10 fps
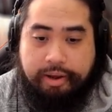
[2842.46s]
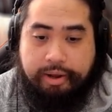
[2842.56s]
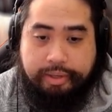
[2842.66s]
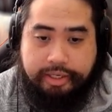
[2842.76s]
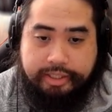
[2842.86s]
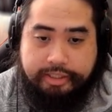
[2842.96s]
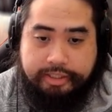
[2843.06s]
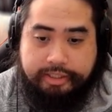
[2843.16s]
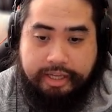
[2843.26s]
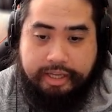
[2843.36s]

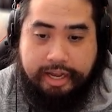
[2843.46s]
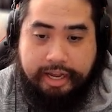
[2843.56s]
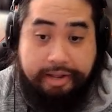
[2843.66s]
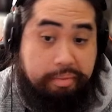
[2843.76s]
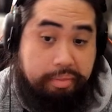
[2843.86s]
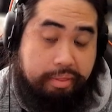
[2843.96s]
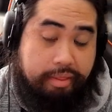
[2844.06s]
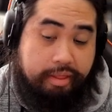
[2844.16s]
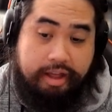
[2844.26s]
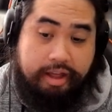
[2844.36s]
is
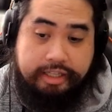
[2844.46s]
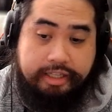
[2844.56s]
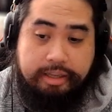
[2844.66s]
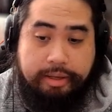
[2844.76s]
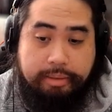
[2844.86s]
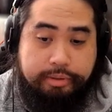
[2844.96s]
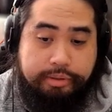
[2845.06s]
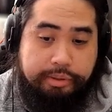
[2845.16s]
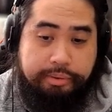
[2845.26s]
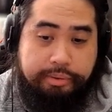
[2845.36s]
at least I'm able
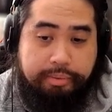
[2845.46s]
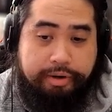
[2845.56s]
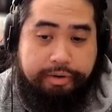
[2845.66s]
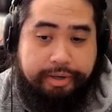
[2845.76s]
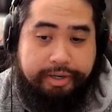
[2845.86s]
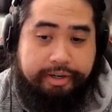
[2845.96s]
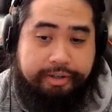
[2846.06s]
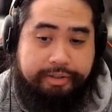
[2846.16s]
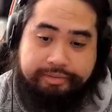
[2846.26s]
to do the run right now.